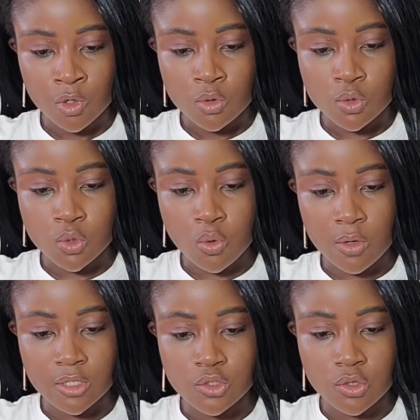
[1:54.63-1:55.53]
So
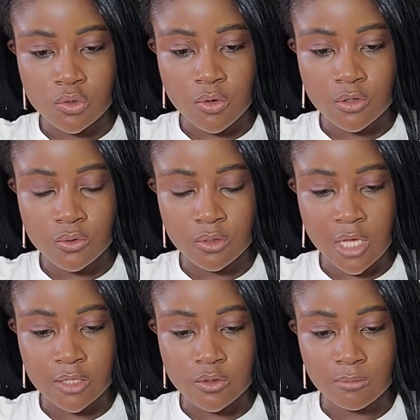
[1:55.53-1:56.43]
it's just going to
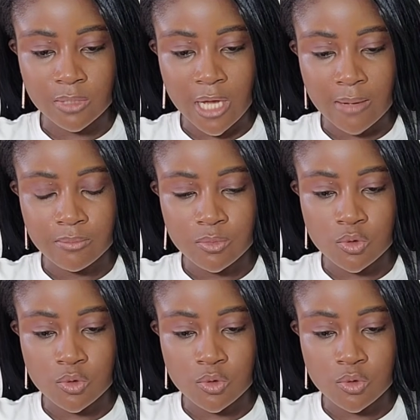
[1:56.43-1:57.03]
take some time